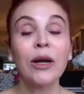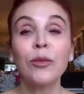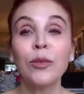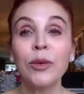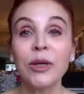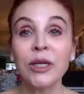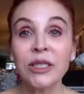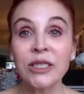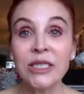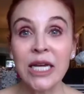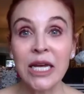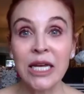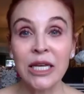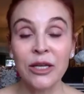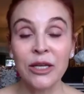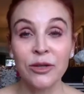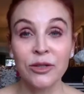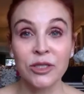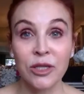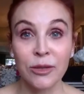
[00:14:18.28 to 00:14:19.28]
What I will
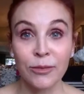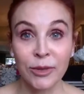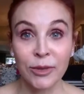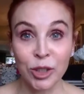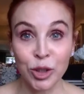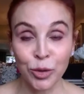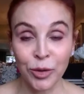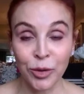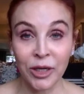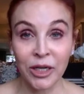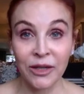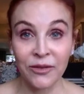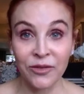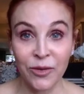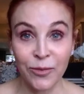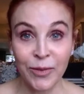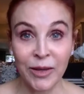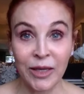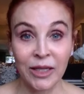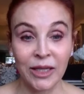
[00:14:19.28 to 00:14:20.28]
tell you is the majority of the
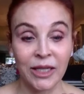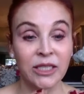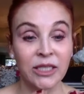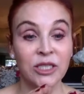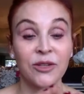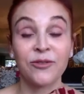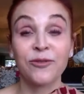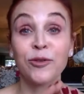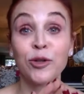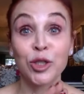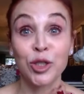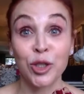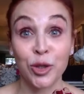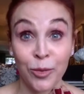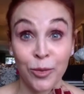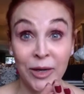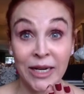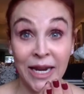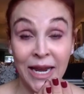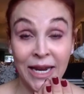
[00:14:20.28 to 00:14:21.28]
peeling is the first 3
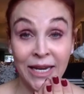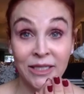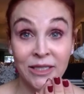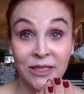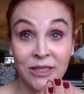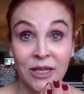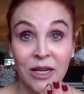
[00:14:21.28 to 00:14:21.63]
days.